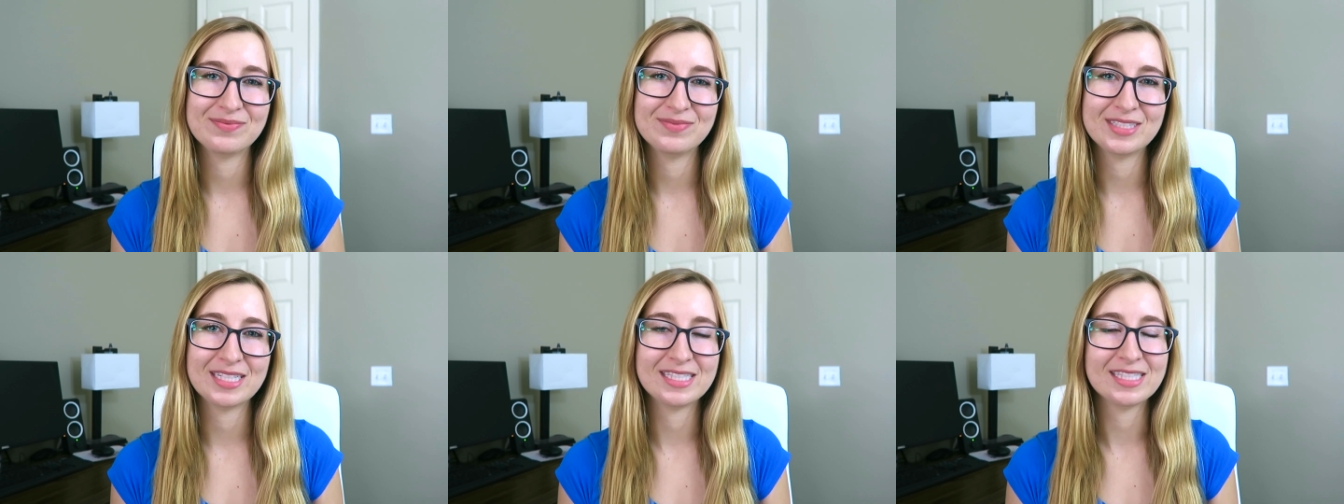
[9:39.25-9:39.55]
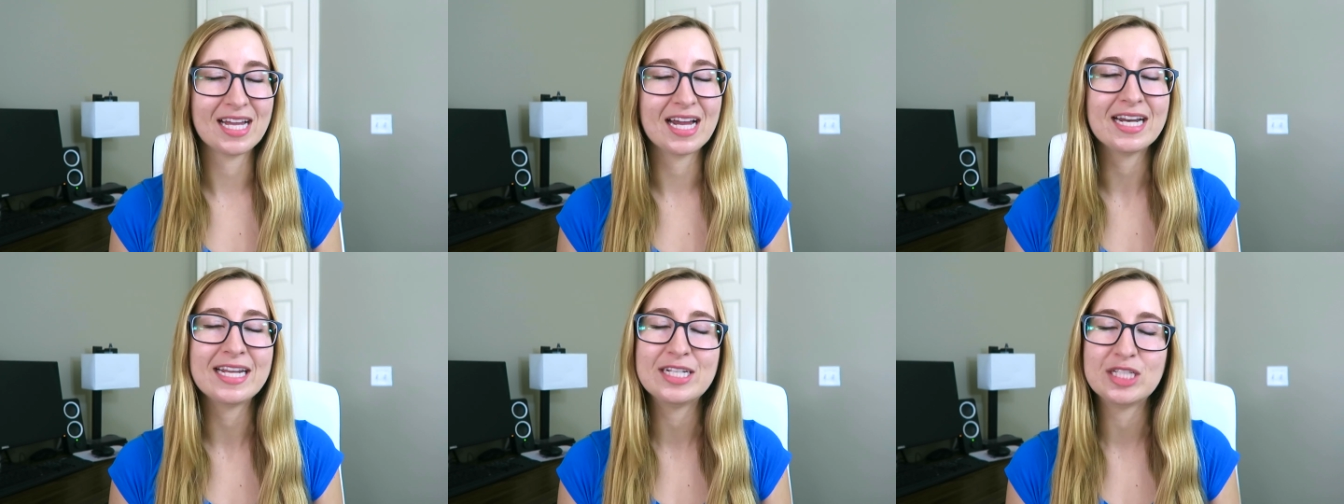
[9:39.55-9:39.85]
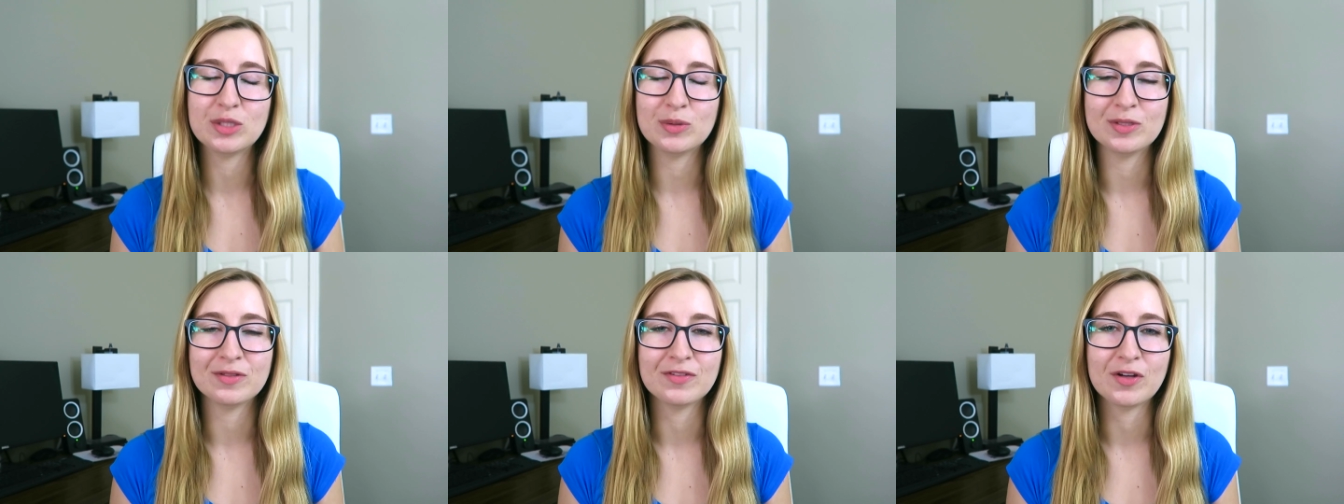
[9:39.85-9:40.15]
does not need
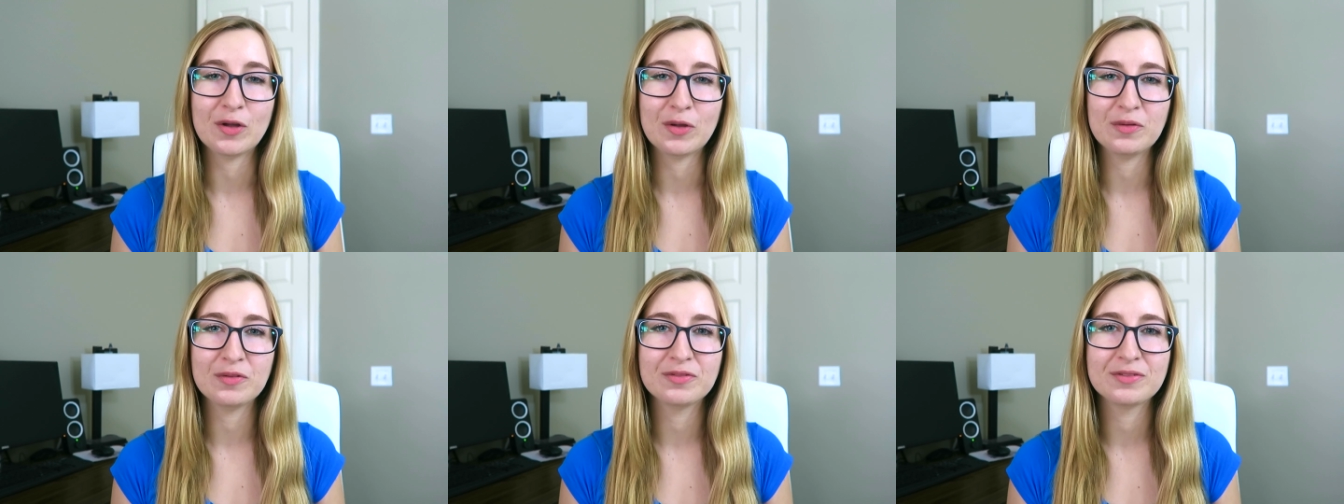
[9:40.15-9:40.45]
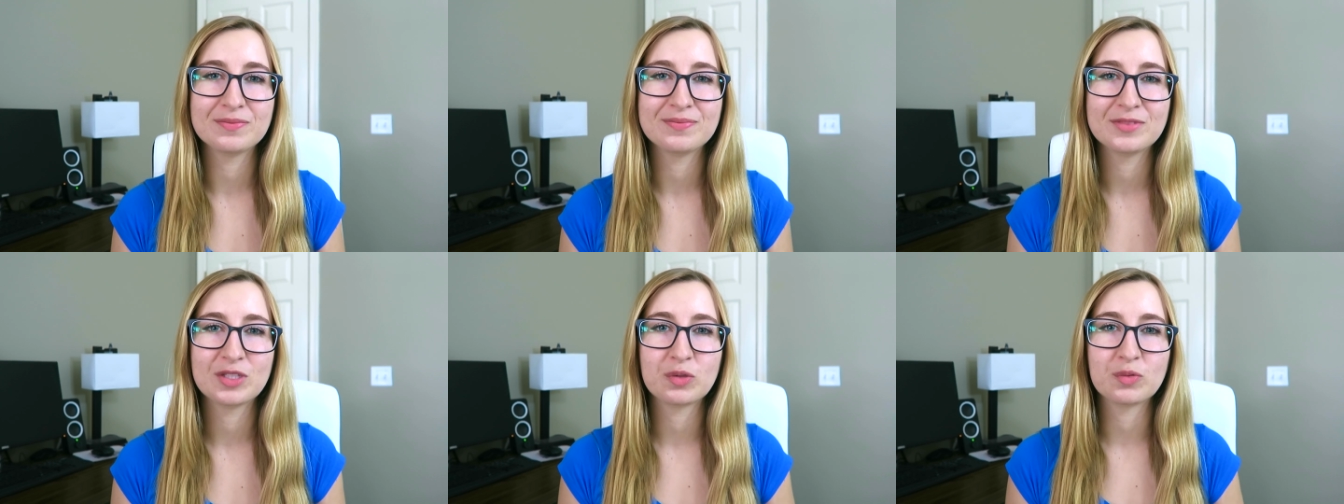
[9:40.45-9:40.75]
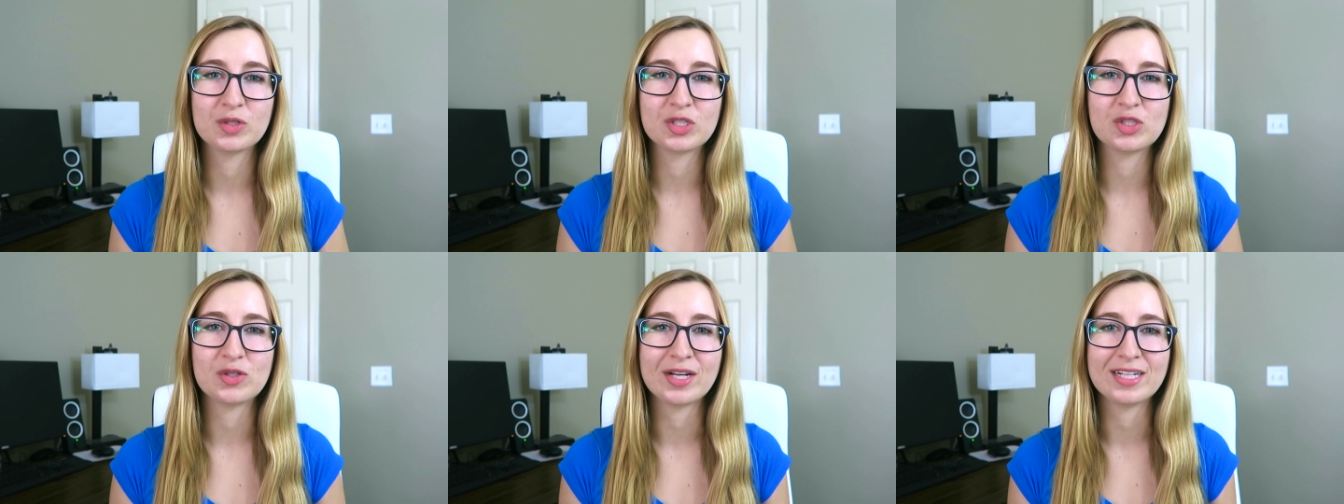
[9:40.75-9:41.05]
to involve
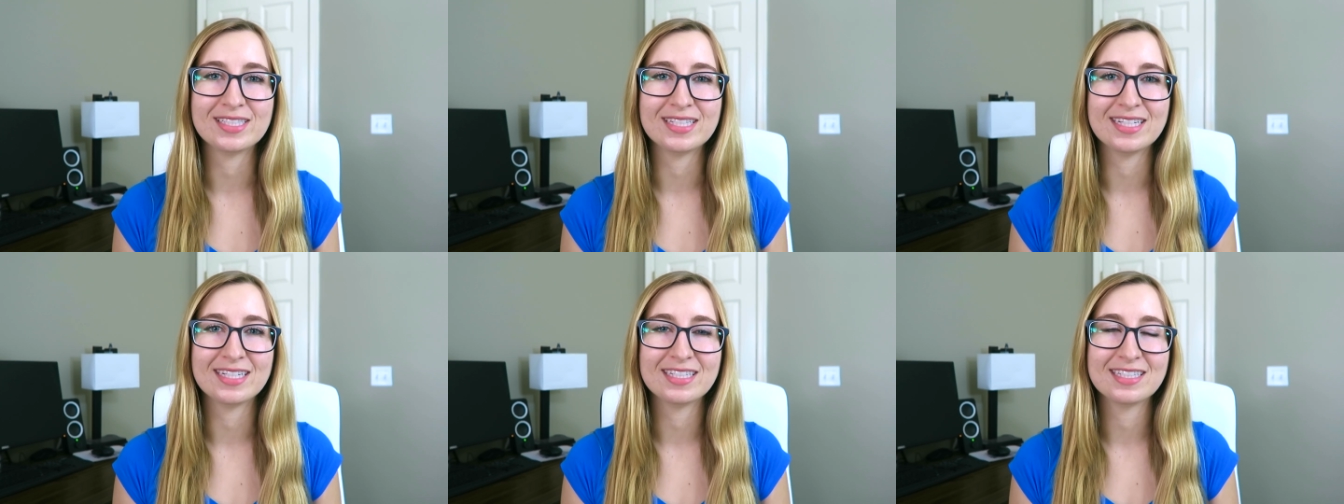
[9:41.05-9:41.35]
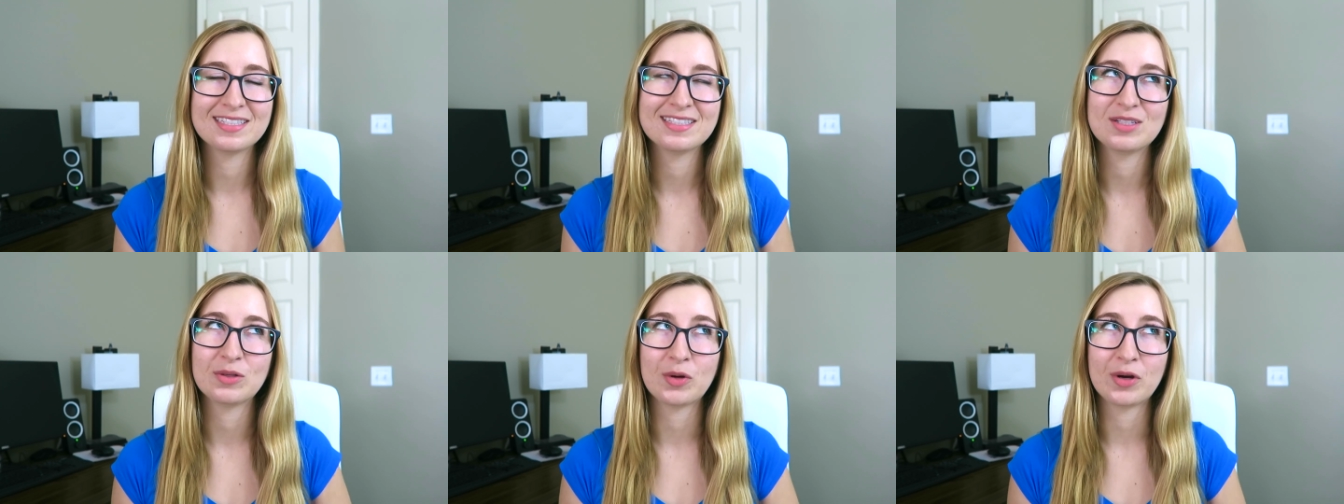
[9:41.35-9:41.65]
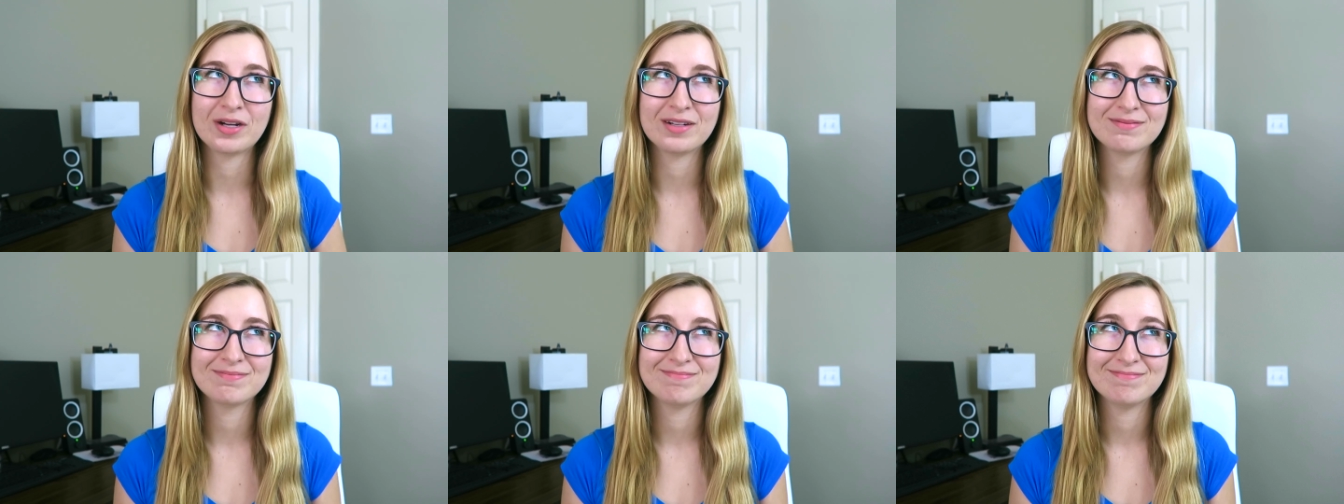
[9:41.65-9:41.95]
restricting
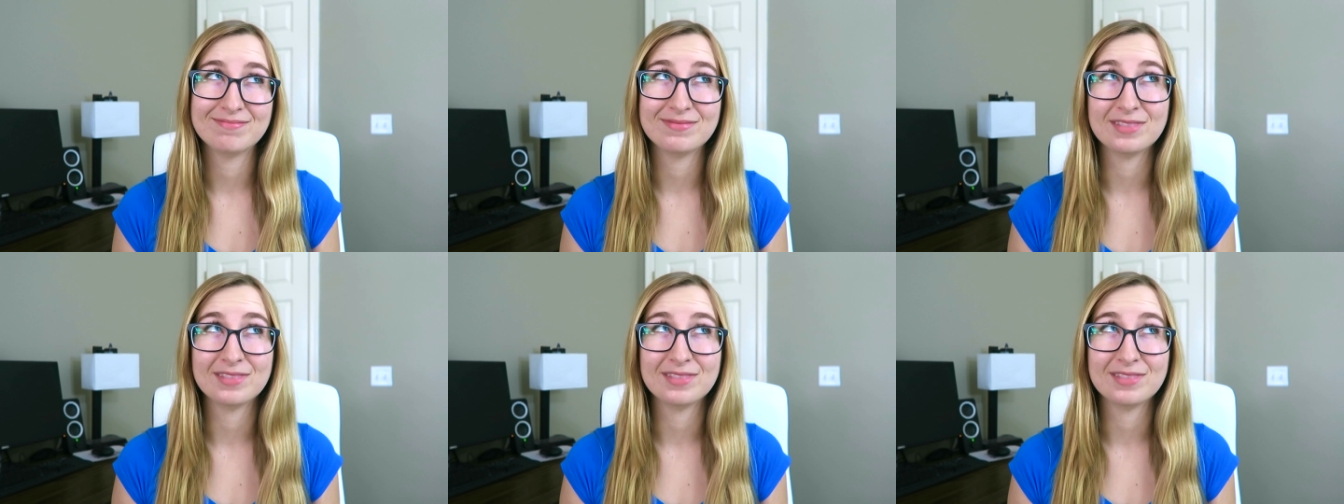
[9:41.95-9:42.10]
or